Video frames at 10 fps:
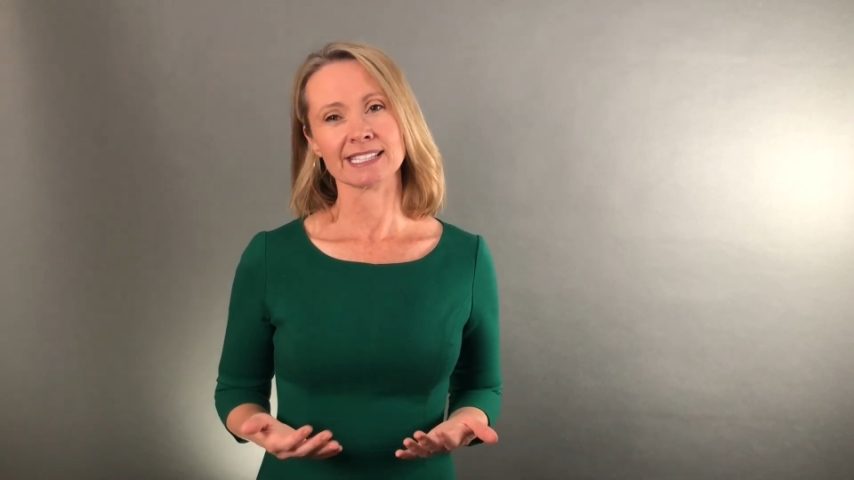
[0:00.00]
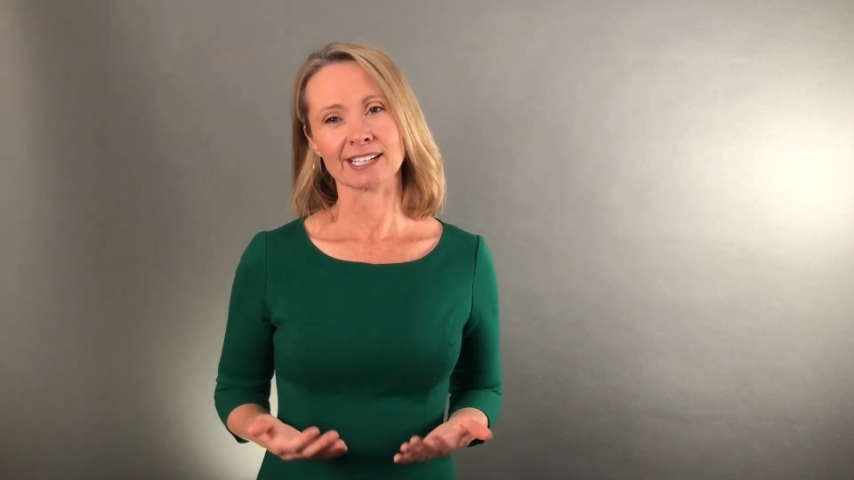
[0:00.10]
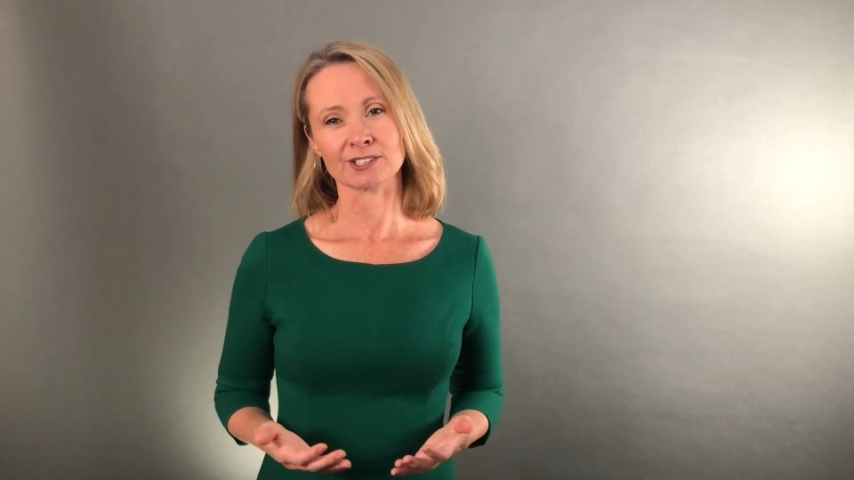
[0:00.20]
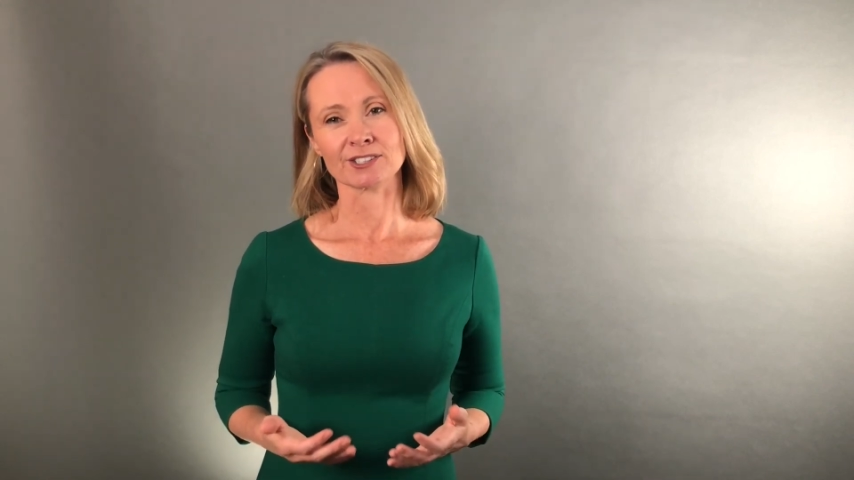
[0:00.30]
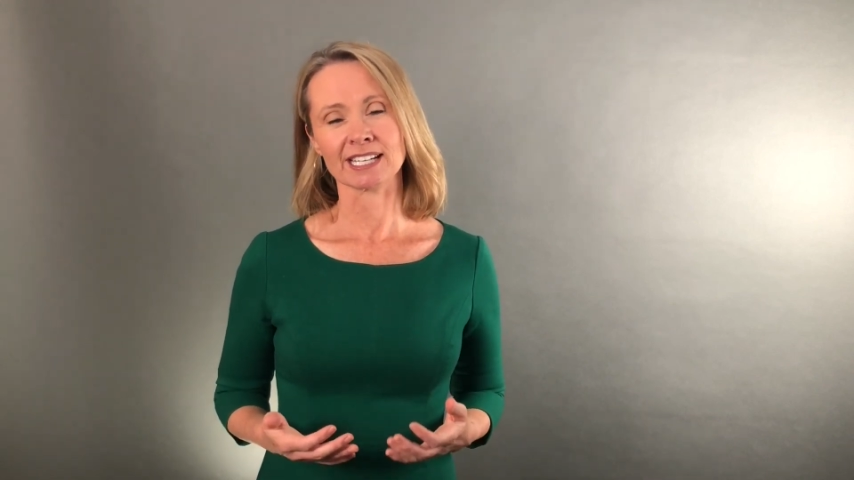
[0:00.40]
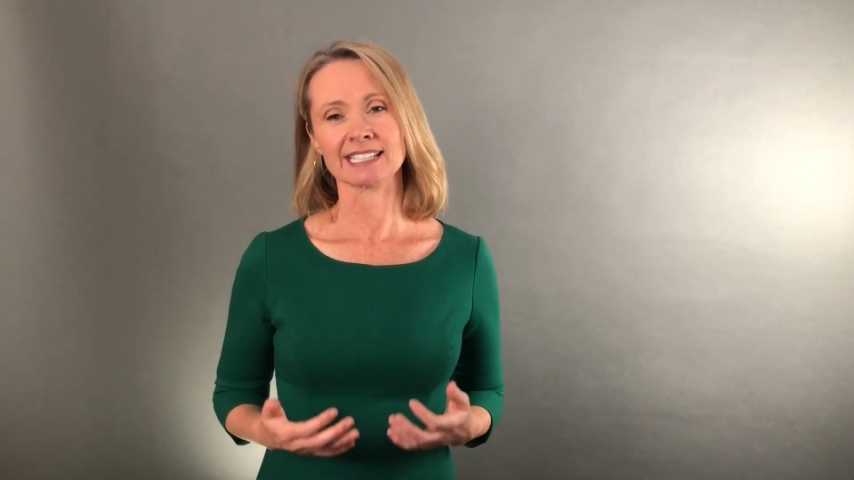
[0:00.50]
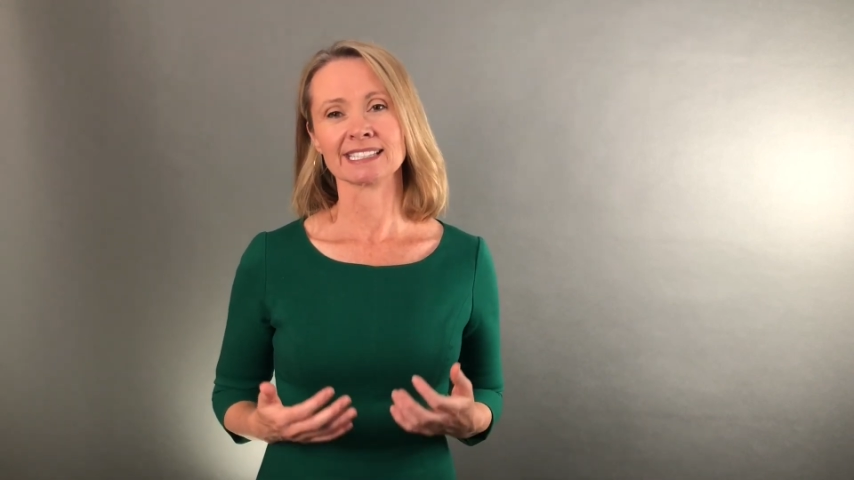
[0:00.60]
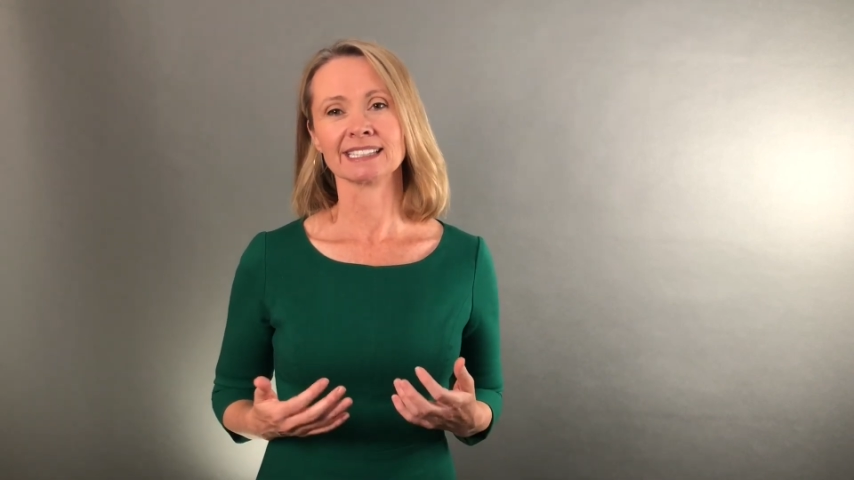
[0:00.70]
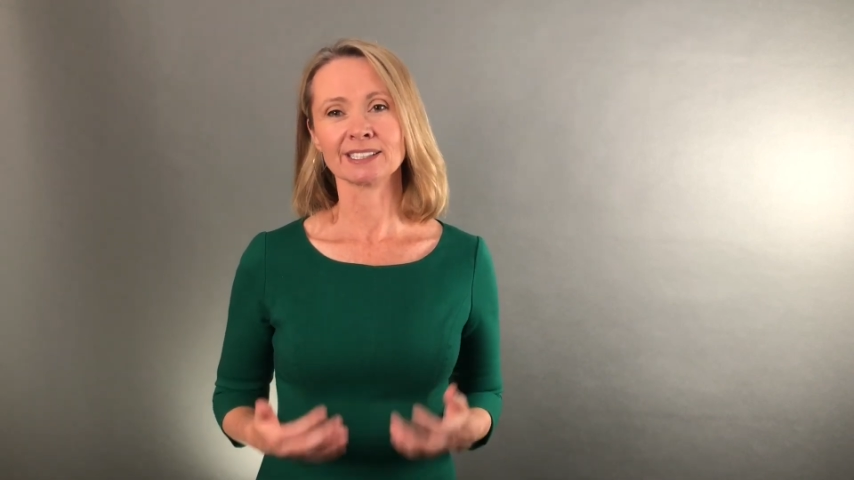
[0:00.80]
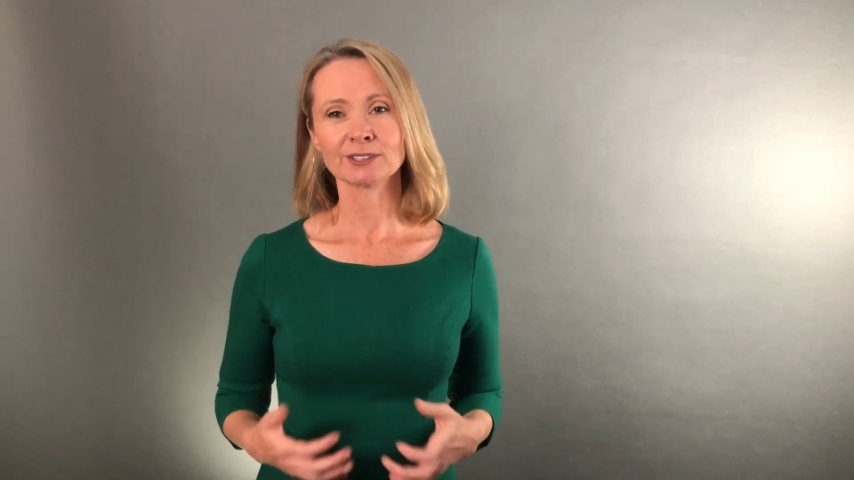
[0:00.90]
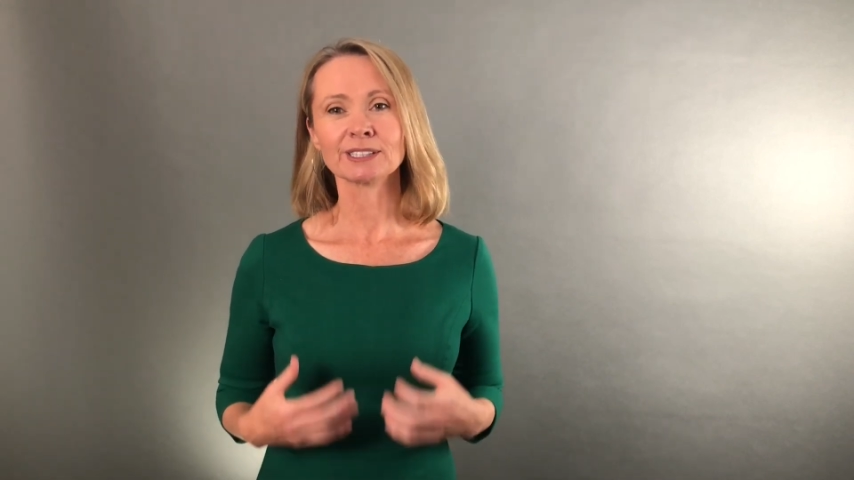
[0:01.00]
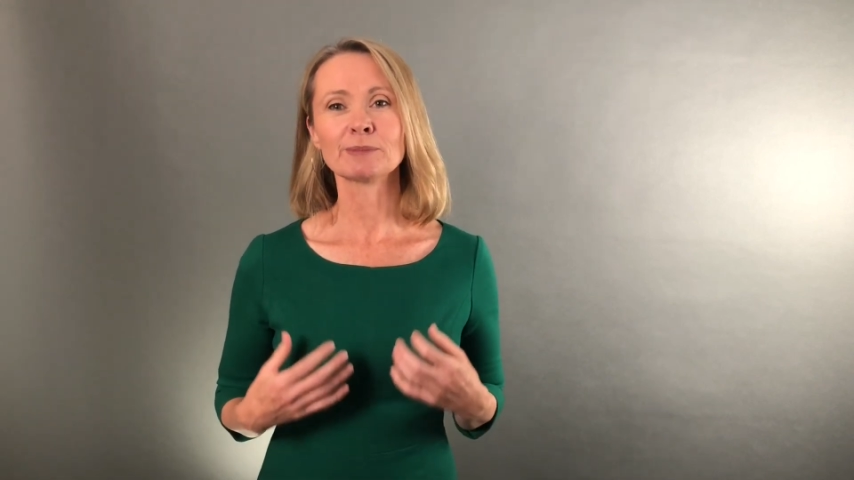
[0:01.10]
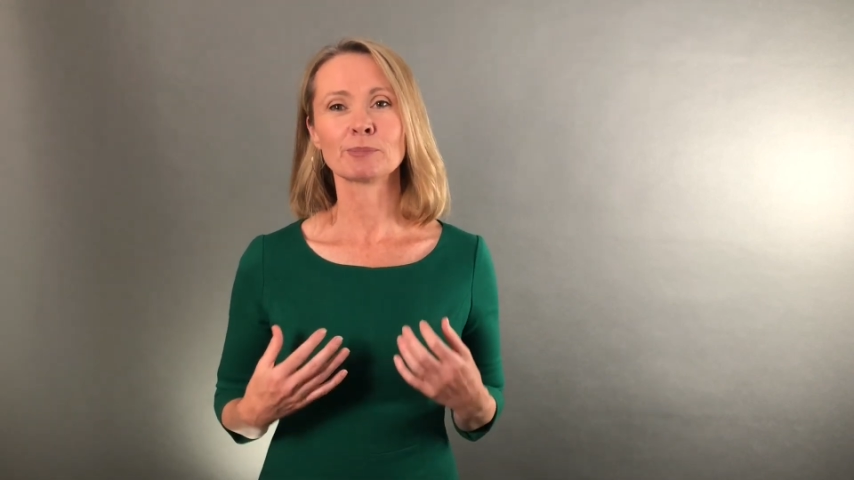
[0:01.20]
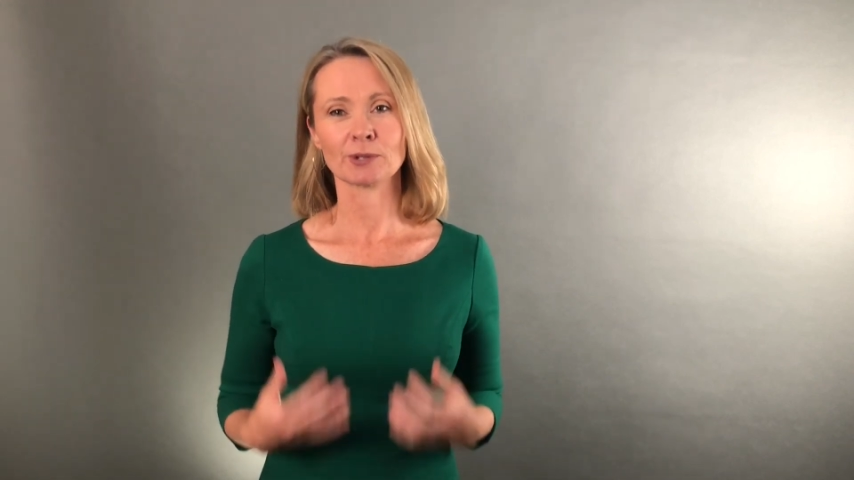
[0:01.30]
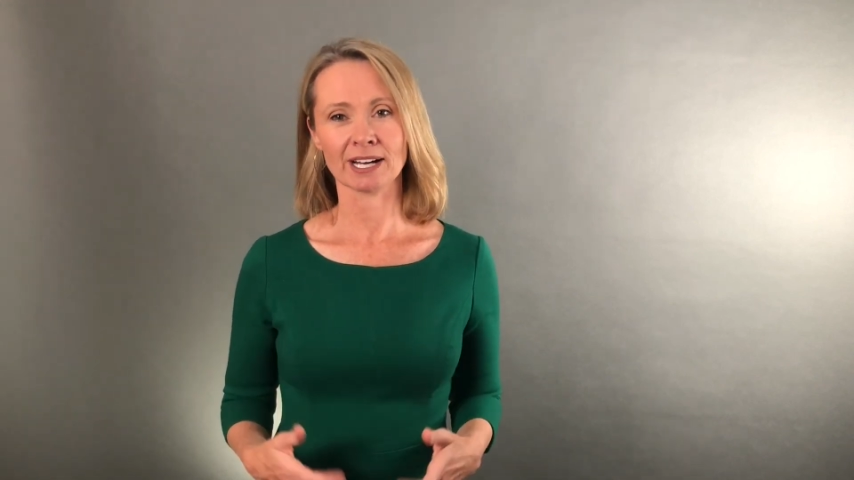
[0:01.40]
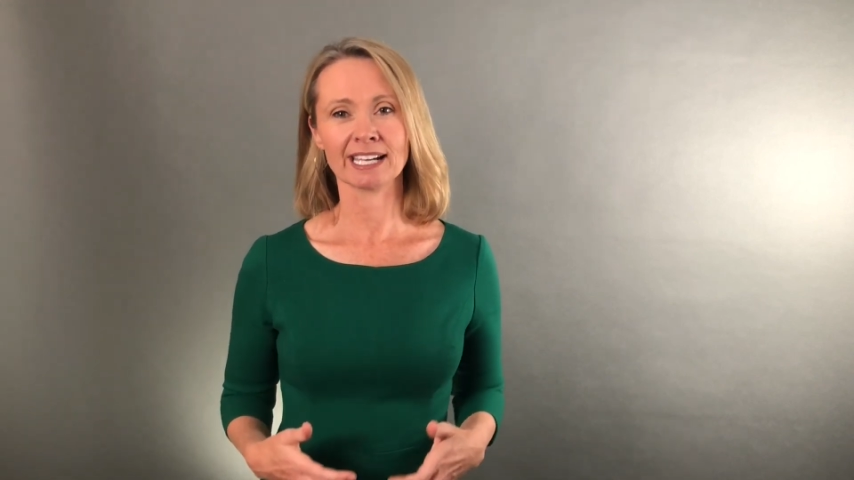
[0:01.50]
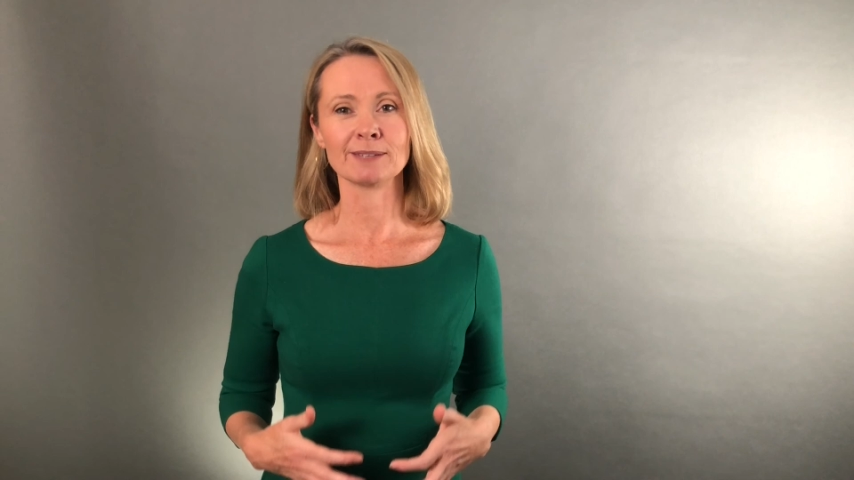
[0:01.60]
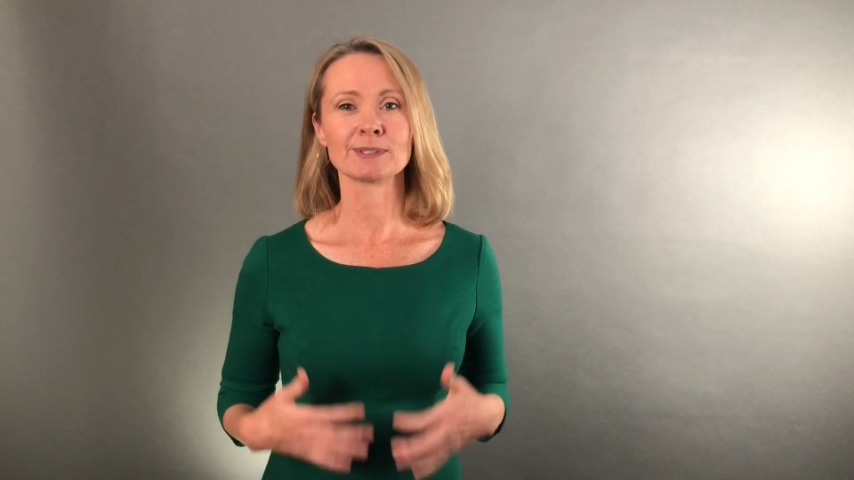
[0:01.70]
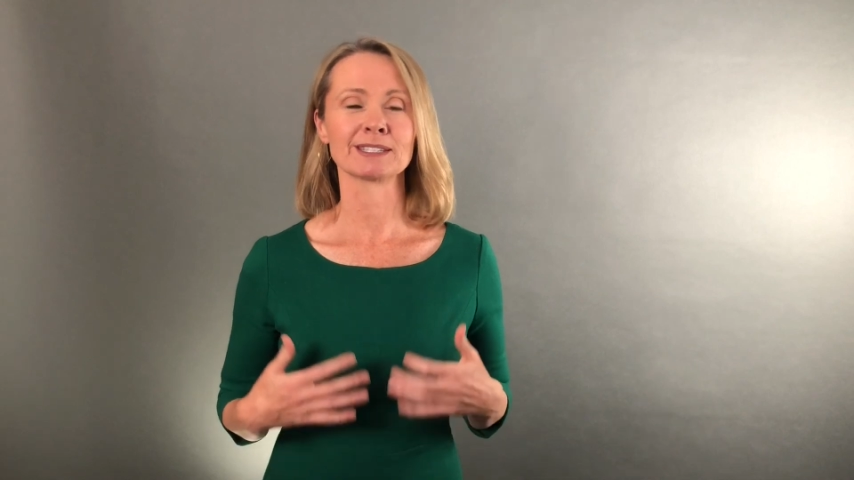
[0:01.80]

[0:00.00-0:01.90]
exercise literally primes